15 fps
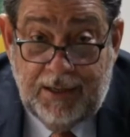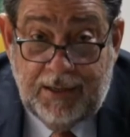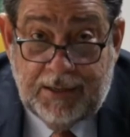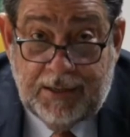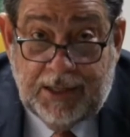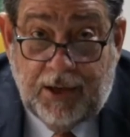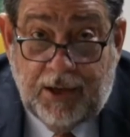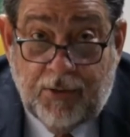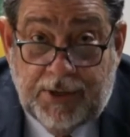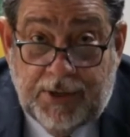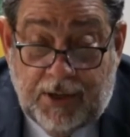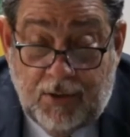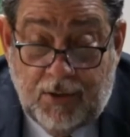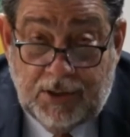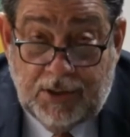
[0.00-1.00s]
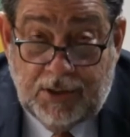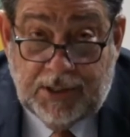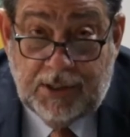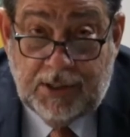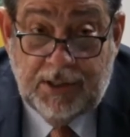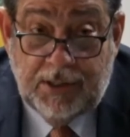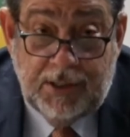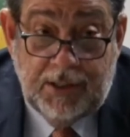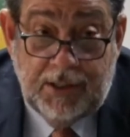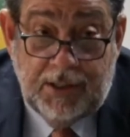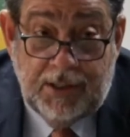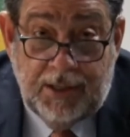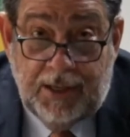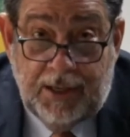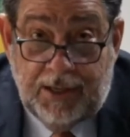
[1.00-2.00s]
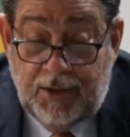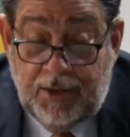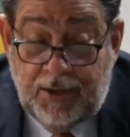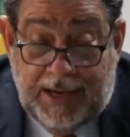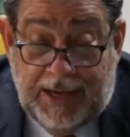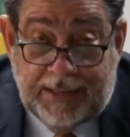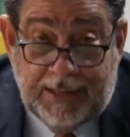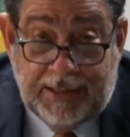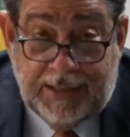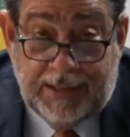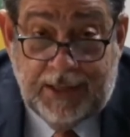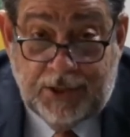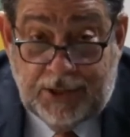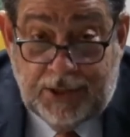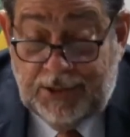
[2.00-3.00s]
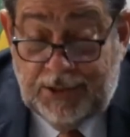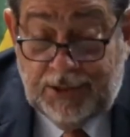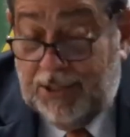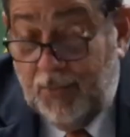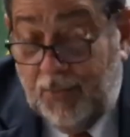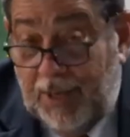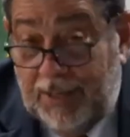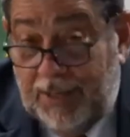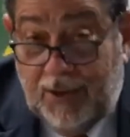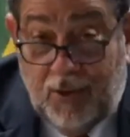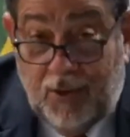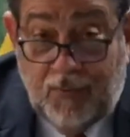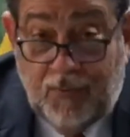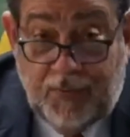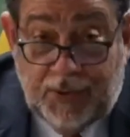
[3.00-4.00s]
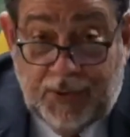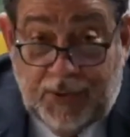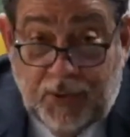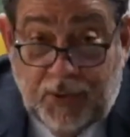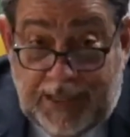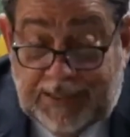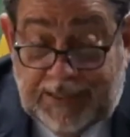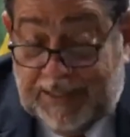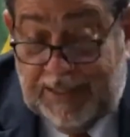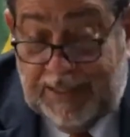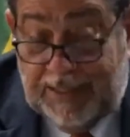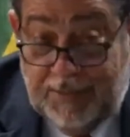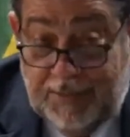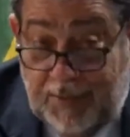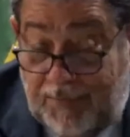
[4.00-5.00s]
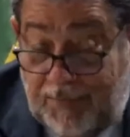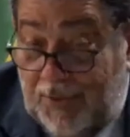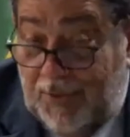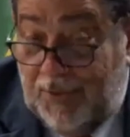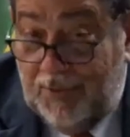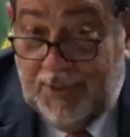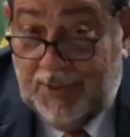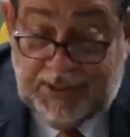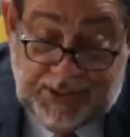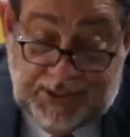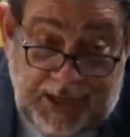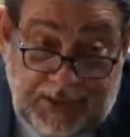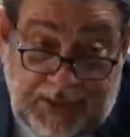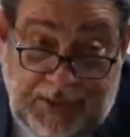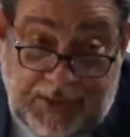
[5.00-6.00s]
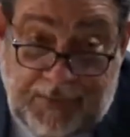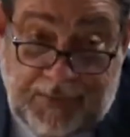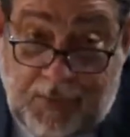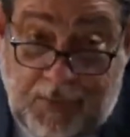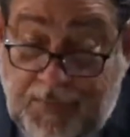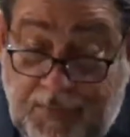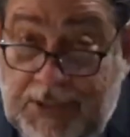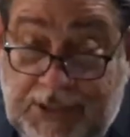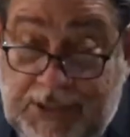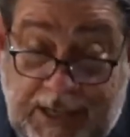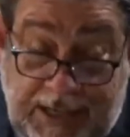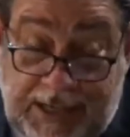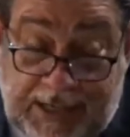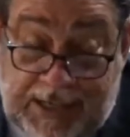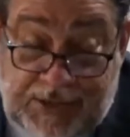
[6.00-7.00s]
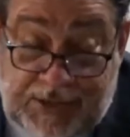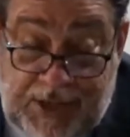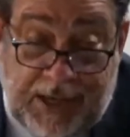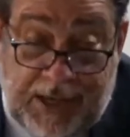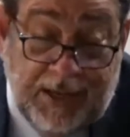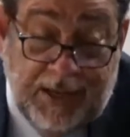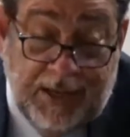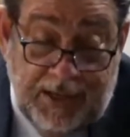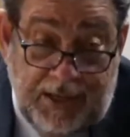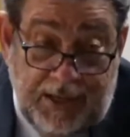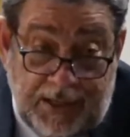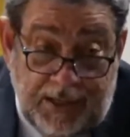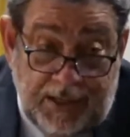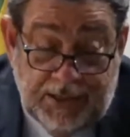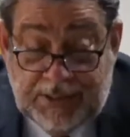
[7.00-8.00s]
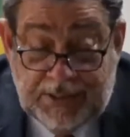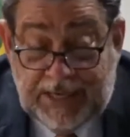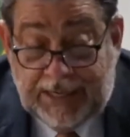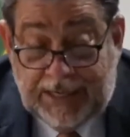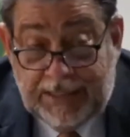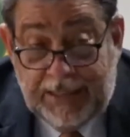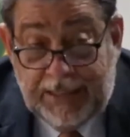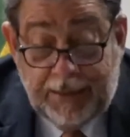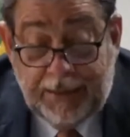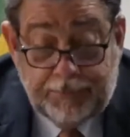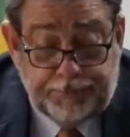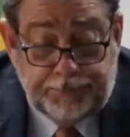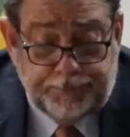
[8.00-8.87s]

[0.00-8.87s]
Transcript: Security Council of the United Nations, and we are there now for a 2-year stint. We have this year is our first year, next year is our second year.